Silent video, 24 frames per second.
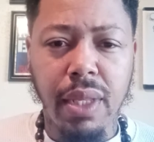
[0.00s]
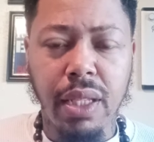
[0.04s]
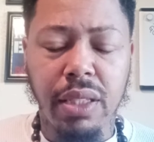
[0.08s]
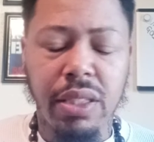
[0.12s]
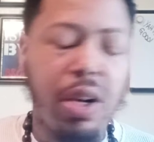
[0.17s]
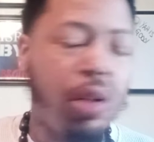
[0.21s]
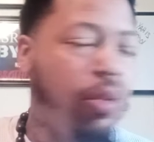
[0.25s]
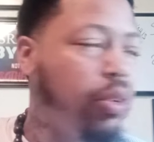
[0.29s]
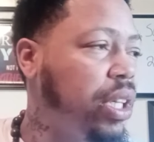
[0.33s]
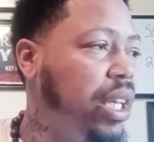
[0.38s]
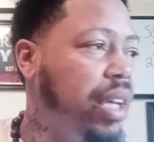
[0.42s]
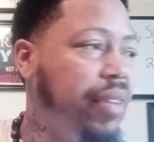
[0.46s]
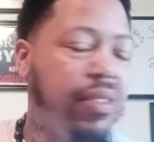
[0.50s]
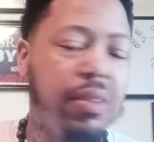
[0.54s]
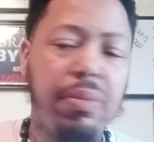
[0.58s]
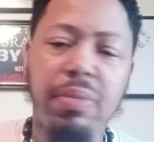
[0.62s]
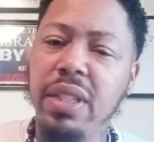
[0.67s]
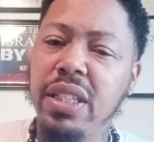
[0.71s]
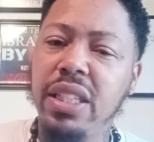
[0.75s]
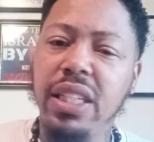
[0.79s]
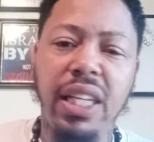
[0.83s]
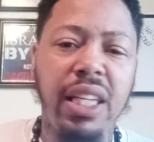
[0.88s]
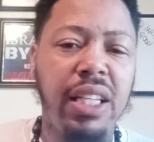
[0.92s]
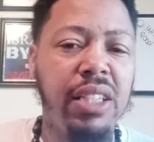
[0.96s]
Don't give them
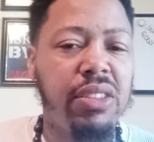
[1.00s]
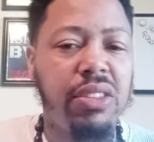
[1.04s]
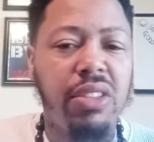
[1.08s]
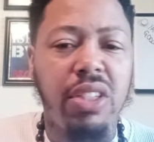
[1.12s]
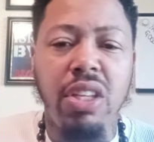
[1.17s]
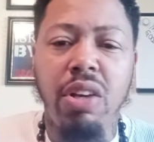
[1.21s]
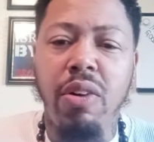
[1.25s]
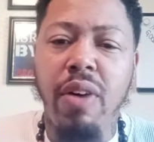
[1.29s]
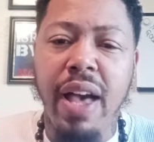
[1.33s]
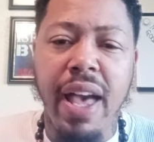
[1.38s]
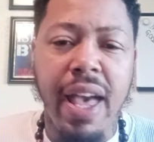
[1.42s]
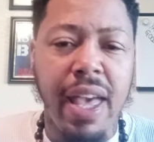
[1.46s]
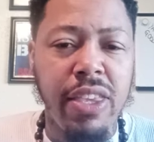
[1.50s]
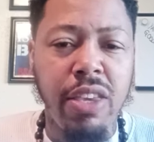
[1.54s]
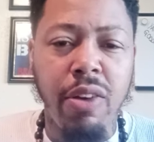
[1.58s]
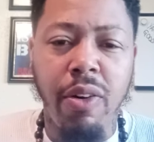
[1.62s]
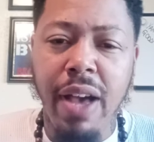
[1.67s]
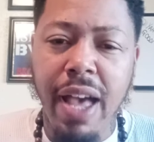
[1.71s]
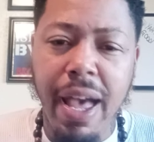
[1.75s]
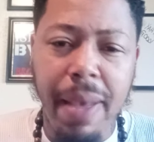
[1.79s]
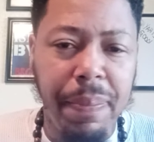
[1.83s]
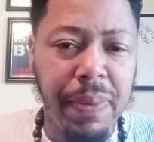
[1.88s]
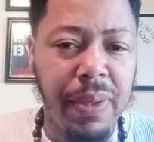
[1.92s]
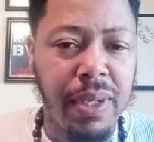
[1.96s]
the keys to
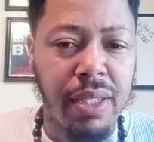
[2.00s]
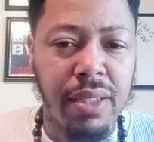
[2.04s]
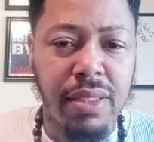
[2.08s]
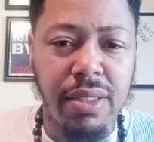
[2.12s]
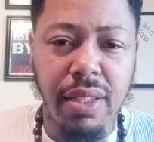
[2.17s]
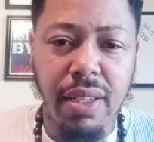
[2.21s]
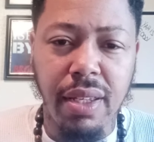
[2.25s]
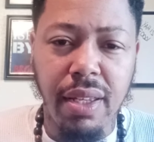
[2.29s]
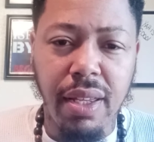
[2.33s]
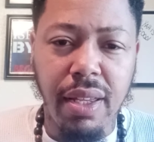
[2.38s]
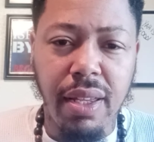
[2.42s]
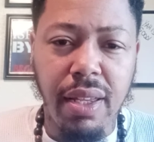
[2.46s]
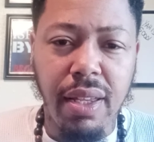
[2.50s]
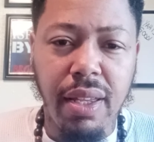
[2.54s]
your happiness.